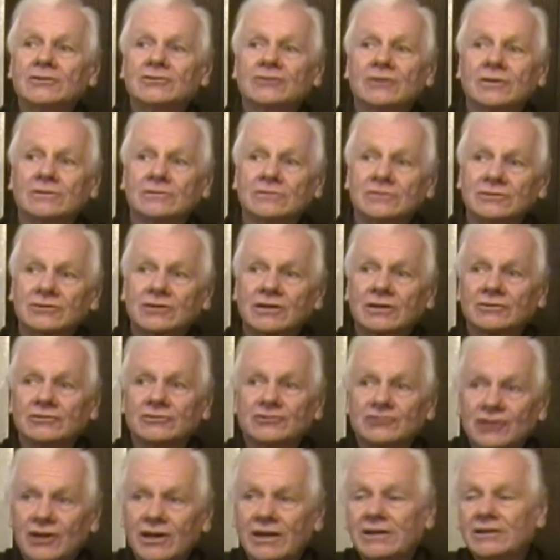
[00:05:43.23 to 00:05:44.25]

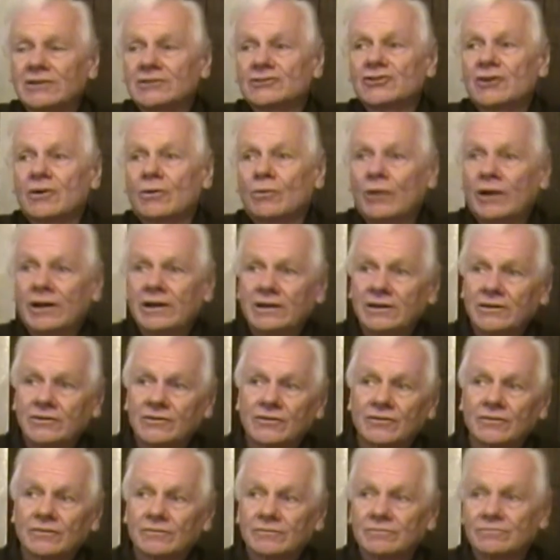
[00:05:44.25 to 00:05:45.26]
so China's already
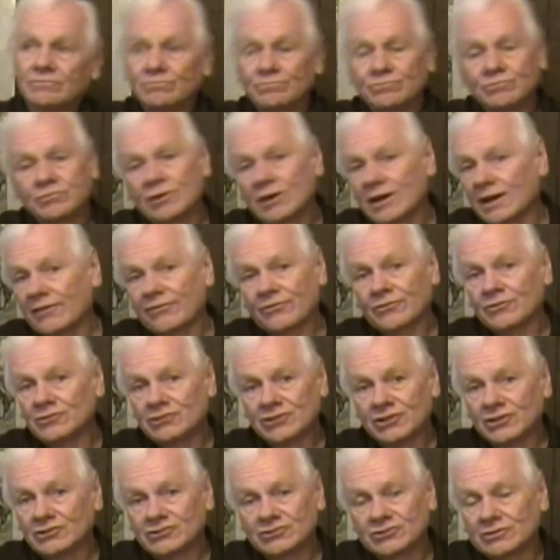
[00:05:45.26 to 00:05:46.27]
got their
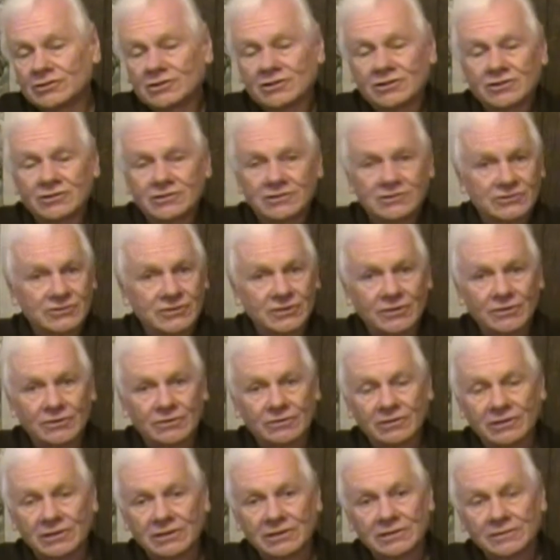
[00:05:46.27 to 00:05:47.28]
digital currency
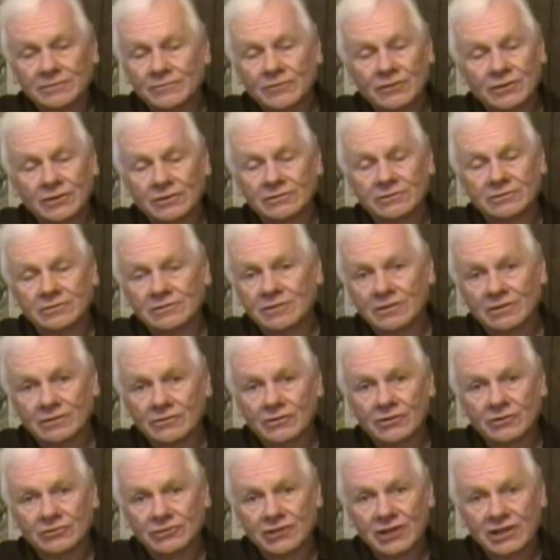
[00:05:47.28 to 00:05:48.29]
going. They're
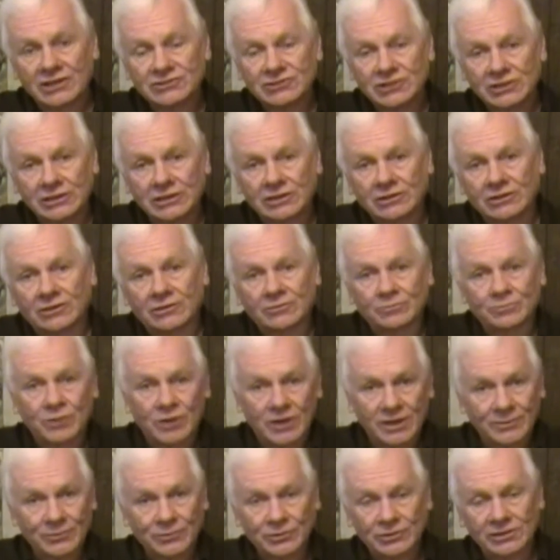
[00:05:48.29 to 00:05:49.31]
testing it on
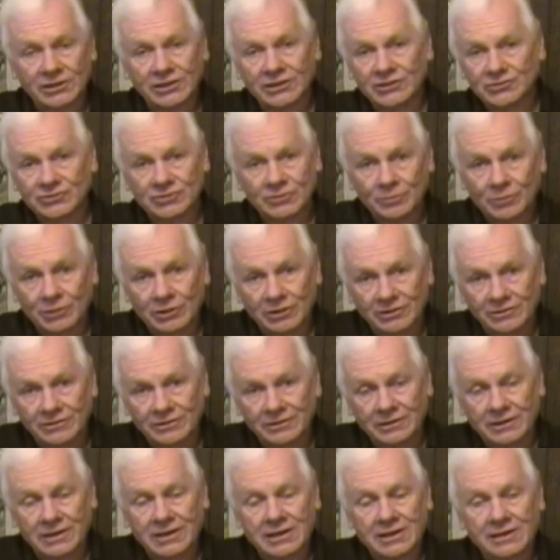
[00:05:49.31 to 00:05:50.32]
population bigger
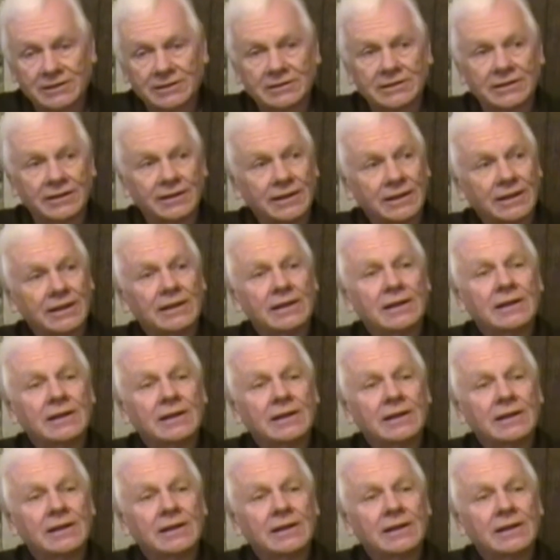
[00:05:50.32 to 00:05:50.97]
than Canada.